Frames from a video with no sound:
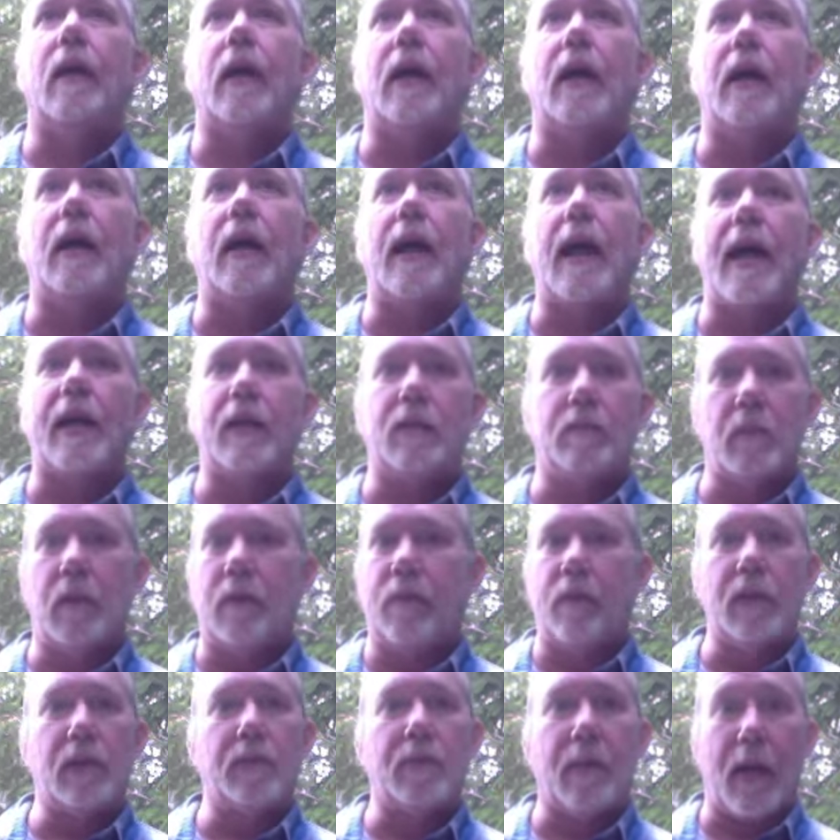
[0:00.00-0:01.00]
has me
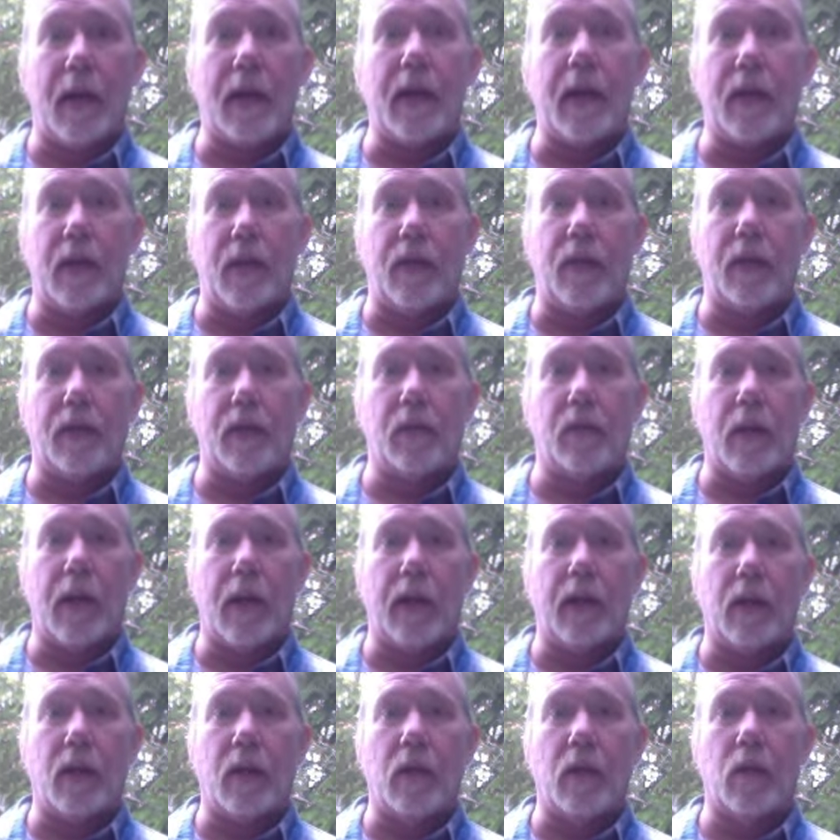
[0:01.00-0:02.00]
responding in this
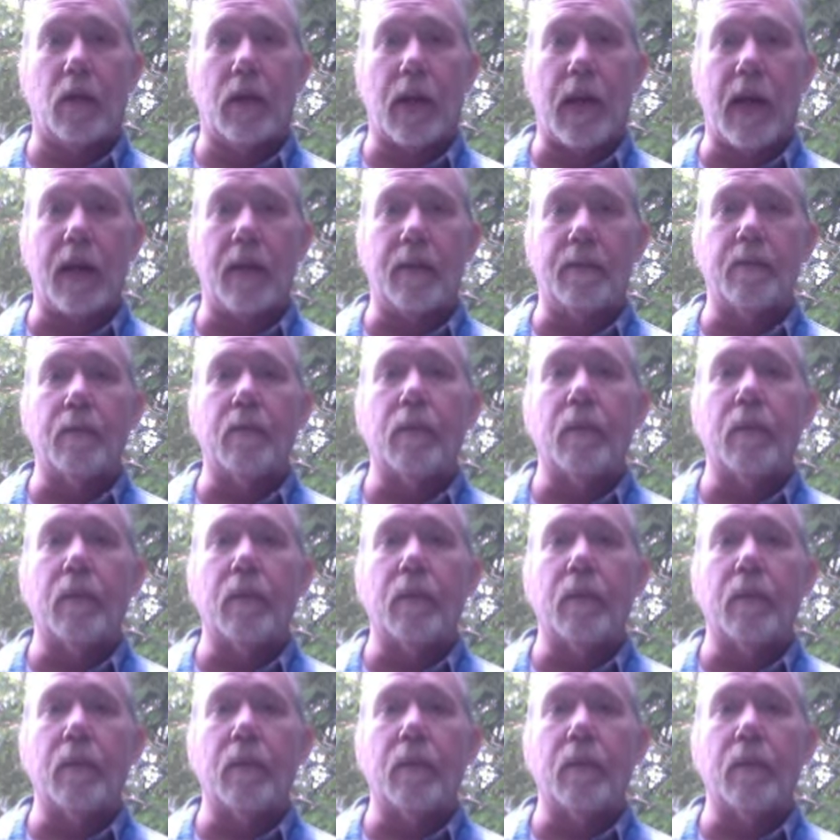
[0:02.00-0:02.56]
way? Okay?